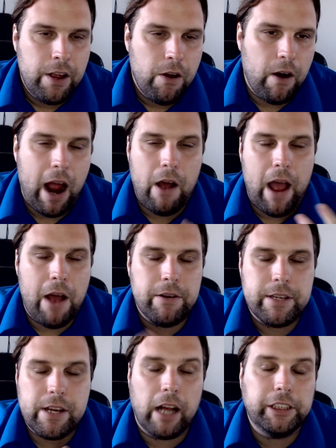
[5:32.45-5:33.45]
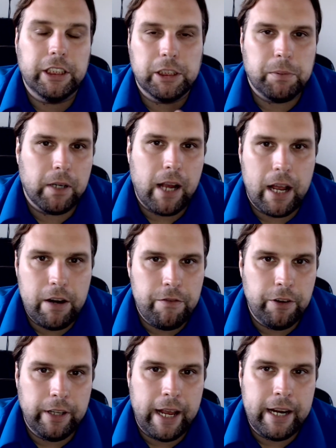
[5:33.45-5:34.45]
or how discussions were kind of
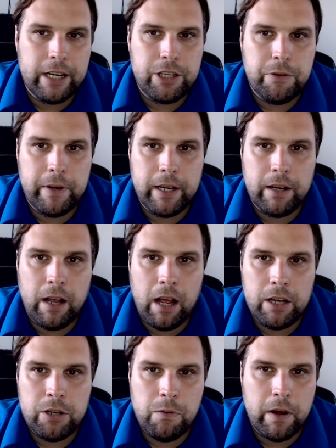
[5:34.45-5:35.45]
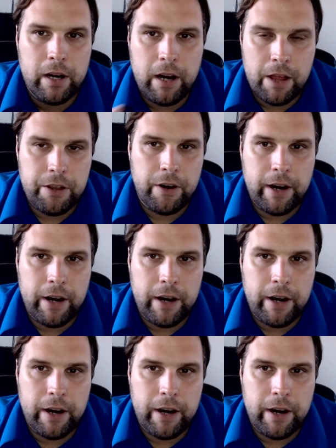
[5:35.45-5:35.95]
related to one another,